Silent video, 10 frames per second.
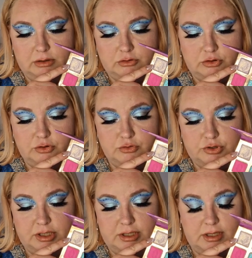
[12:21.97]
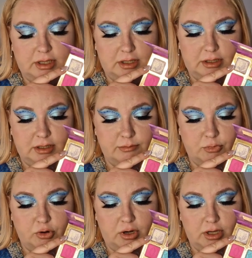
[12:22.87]
So you see it, I think,
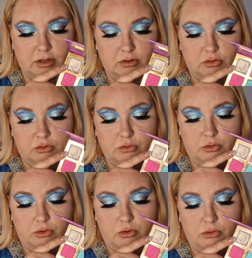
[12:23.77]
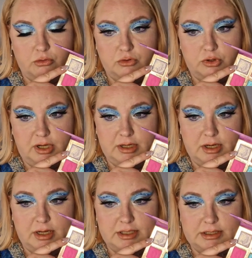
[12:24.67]
more like a gold, and
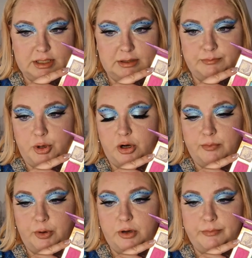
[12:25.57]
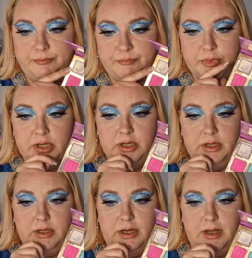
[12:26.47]
I see it purple,
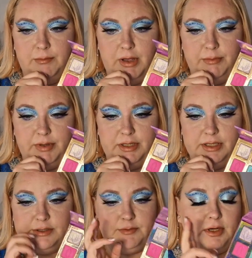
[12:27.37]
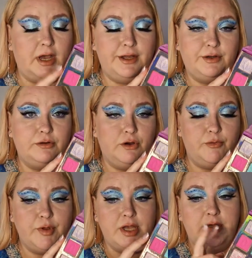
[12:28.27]
and maybe this one, I don't know,
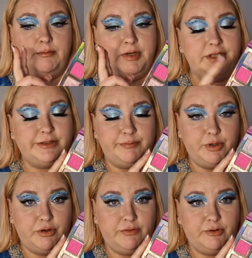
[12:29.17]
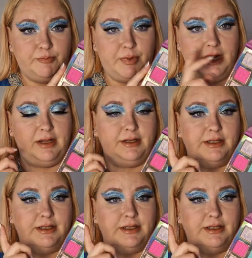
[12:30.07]
but it's a beautiful palette.